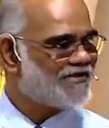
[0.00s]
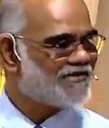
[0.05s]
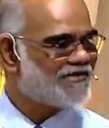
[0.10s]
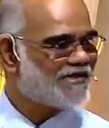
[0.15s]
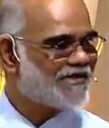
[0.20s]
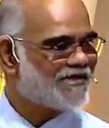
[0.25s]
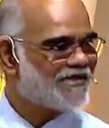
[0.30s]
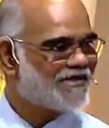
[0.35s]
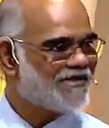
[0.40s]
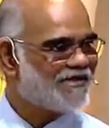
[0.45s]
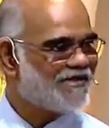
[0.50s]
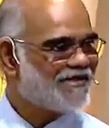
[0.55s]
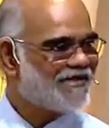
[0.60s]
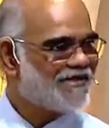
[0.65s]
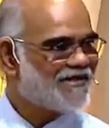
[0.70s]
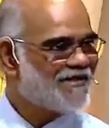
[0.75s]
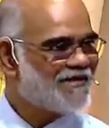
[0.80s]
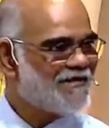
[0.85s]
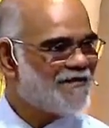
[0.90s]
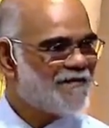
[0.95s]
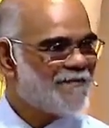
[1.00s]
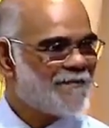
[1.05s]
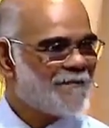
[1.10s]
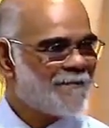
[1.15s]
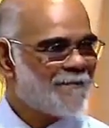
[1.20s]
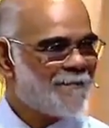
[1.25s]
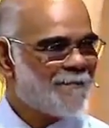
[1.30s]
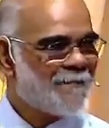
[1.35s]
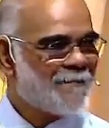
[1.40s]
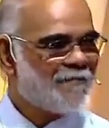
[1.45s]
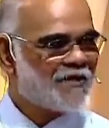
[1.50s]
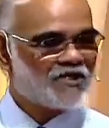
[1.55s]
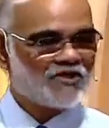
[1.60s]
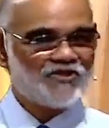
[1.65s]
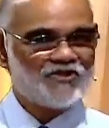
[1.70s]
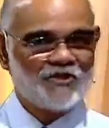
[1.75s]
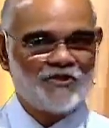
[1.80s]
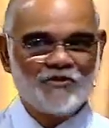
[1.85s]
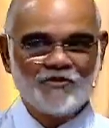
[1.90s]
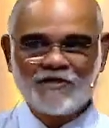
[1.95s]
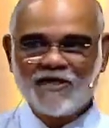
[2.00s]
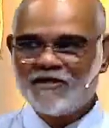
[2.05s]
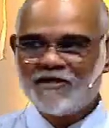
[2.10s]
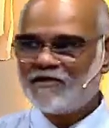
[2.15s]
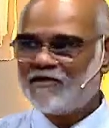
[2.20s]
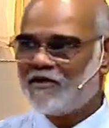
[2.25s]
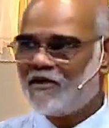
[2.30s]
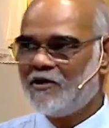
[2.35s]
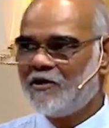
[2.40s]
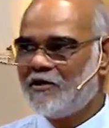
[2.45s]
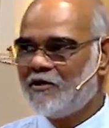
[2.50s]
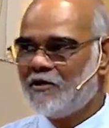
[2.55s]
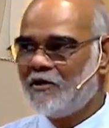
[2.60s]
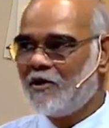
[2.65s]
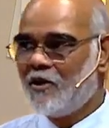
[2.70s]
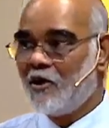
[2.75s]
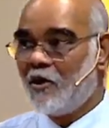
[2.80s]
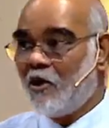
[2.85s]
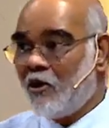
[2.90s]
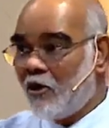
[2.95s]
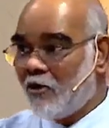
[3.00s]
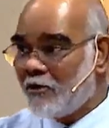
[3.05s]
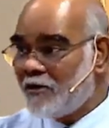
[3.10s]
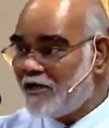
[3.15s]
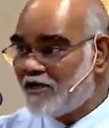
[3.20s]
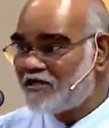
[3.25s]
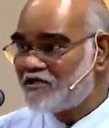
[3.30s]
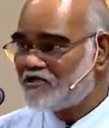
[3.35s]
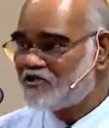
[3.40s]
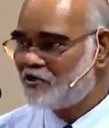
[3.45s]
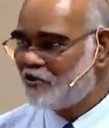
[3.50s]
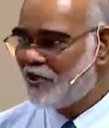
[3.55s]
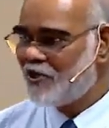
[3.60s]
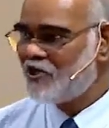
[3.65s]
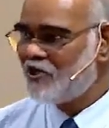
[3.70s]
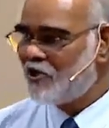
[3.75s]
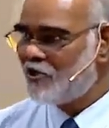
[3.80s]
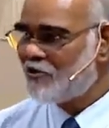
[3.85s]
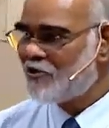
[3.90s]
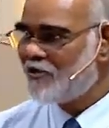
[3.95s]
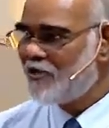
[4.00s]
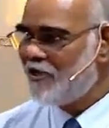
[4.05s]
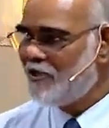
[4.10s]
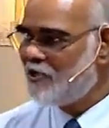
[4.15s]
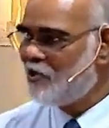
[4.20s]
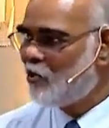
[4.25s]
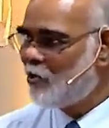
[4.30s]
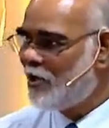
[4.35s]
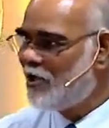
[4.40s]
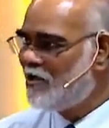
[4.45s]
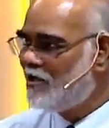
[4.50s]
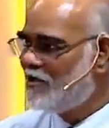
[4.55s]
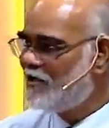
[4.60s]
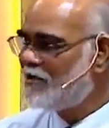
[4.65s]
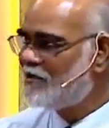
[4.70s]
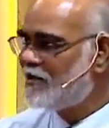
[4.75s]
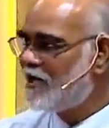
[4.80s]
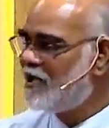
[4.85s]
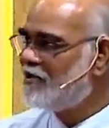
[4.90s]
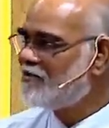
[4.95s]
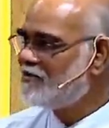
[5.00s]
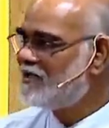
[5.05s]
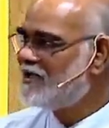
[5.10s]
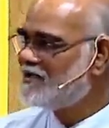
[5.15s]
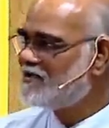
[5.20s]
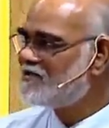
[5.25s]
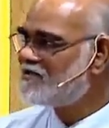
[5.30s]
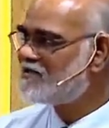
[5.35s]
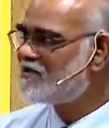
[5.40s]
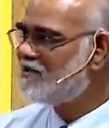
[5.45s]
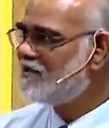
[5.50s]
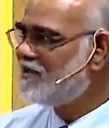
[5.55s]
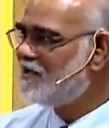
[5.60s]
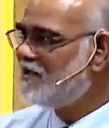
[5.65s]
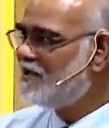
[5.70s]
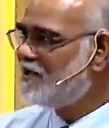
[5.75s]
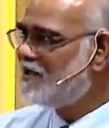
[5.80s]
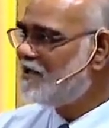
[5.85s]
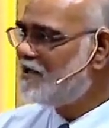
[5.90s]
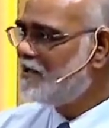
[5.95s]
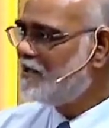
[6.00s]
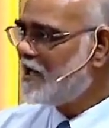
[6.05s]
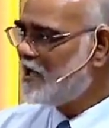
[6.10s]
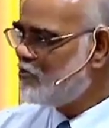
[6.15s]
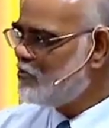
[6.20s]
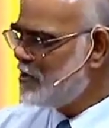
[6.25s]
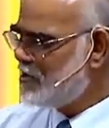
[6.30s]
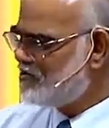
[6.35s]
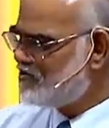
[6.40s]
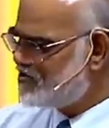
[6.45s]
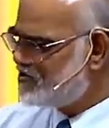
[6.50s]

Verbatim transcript: isn't it? Because you look at all that is going on in the world around us, and we